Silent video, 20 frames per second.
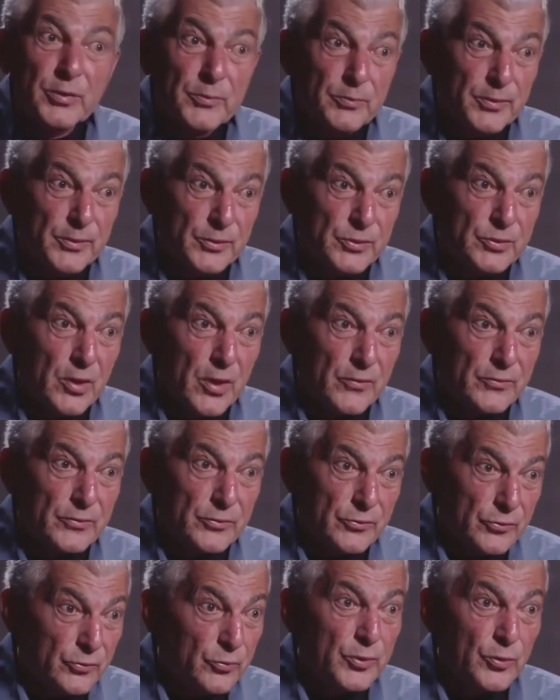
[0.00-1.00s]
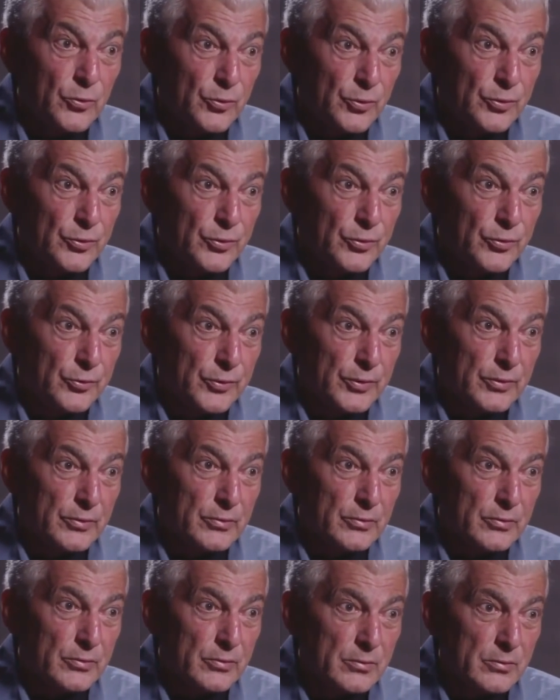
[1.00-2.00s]
They could be police officers who've been ordered to do
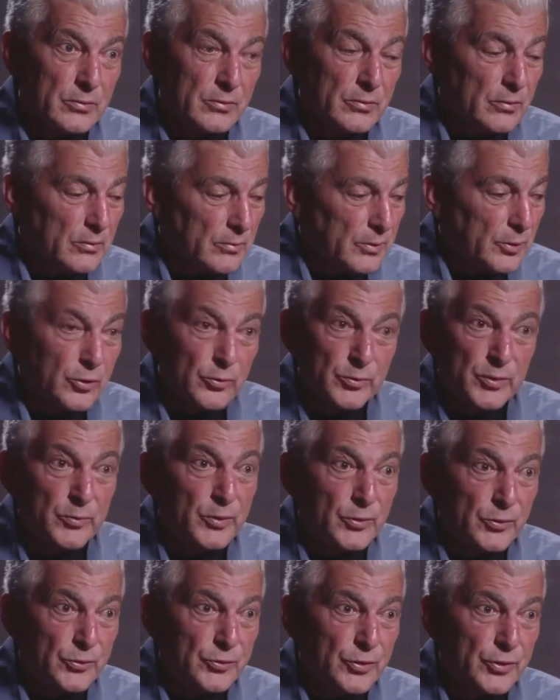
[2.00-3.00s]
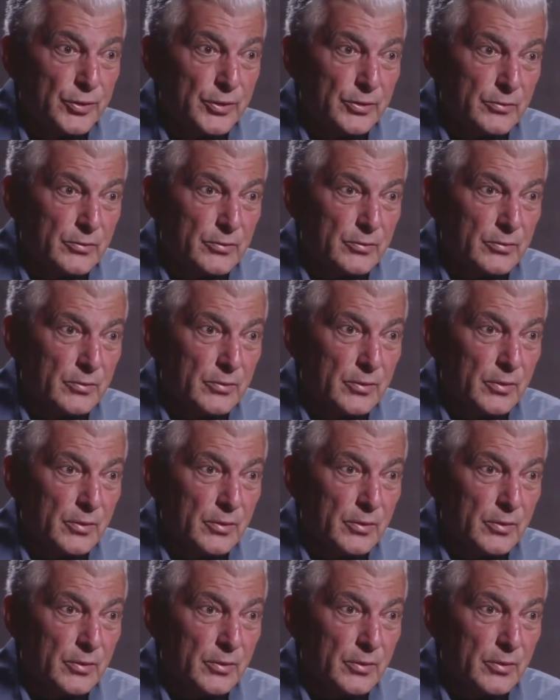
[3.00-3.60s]
it. They could be military.